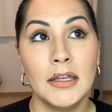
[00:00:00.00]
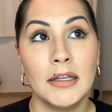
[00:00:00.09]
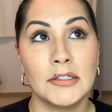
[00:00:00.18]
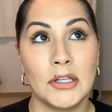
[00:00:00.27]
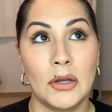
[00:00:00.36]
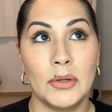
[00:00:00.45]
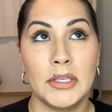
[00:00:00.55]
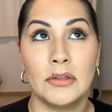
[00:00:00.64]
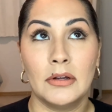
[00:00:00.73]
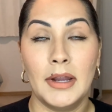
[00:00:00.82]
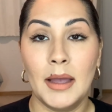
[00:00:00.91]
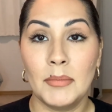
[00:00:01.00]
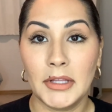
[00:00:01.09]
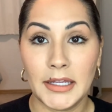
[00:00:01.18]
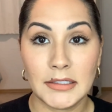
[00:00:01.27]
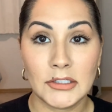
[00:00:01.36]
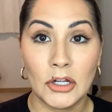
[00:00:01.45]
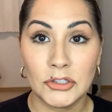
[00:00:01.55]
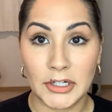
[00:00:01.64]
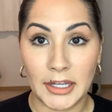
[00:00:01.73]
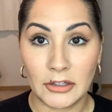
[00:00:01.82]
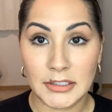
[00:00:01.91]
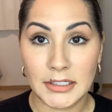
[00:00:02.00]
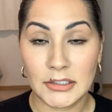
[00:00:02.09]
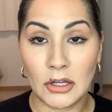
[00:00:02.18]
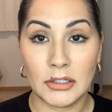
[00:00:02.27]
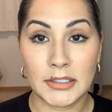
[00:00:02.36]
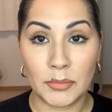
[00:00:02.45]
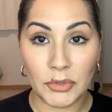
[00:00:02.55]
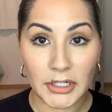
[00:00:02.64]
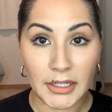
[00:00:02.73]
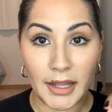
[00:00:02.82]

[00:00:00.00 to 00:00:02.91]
So either Himalayan salt or Celtic salt, I put